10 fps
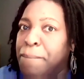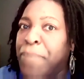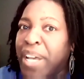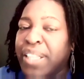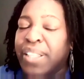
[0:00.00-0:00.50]

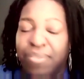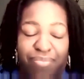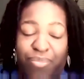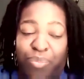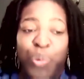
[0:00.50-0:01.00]
but
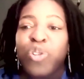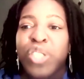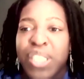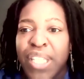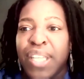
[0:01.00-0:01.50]
we're
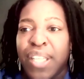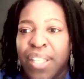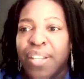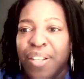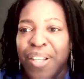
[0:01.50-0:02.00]

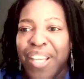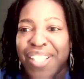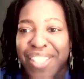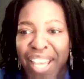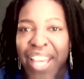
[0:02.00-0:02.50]
seeing
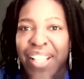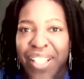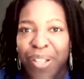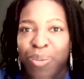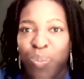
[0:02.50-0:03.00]

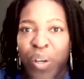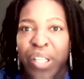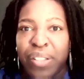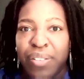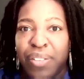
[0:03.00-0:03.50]
exactly
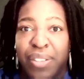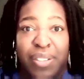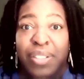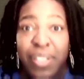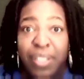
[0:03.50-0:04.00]
what
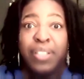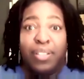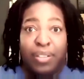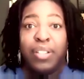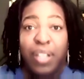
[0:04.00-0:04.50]

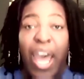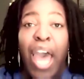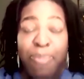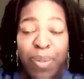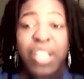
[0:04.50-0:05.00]

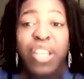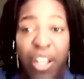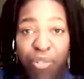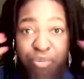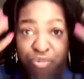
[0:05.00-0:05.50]
happening in